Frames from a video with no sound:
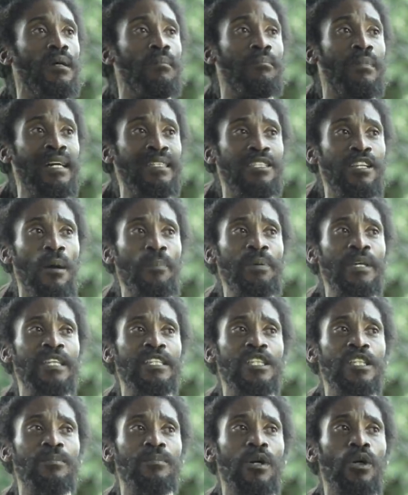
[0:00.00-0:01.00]
My topic
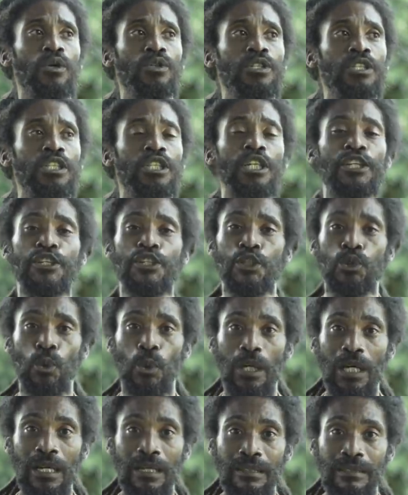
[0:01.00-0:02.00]
is about
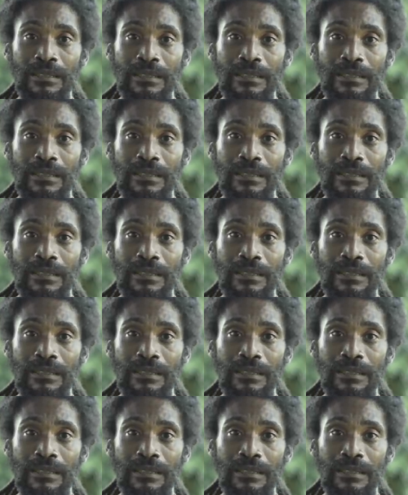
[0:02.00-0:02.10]
YESHUA,